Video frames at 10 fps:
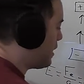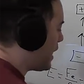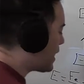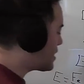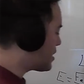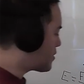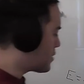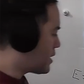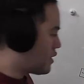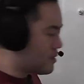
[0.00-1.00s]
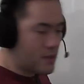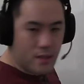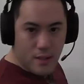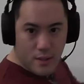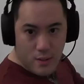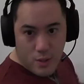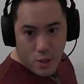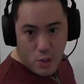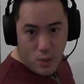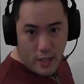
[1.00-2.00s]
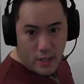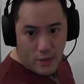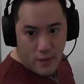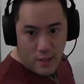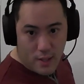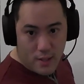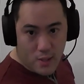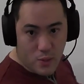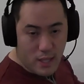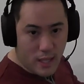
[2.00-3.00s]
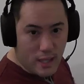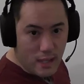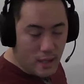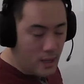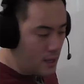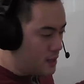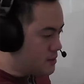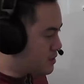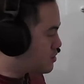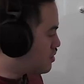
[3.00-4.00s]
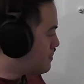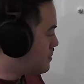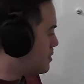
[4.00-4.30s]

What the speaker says: actually create two electric fields. We can distribute the